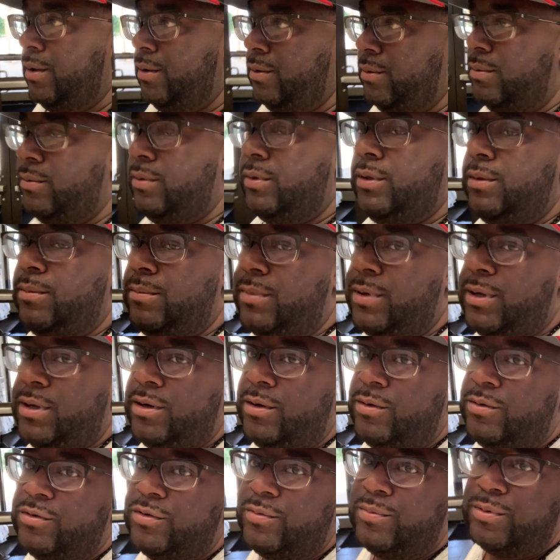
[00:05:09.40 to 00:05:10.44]
with them being
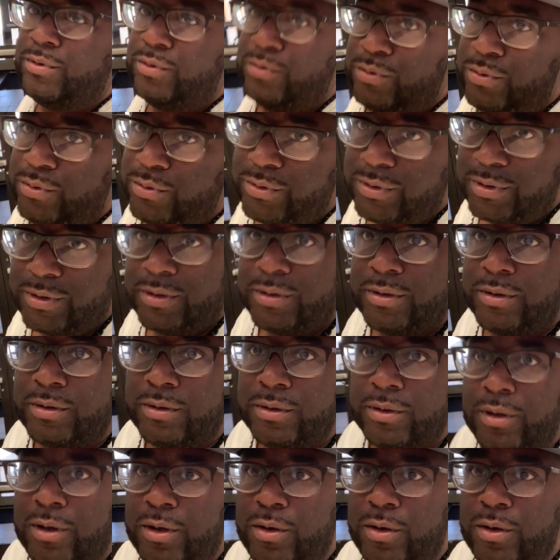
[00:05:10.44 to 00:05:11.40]
on spools,